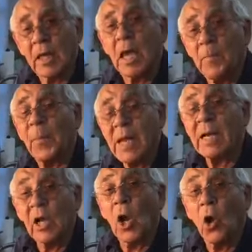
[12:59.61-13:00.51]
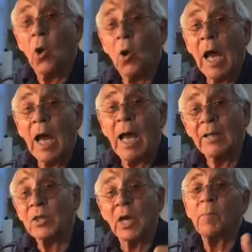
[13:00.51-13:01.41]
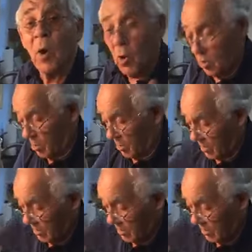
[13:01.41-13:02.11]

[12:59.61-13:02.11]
Keep and go. 100 more.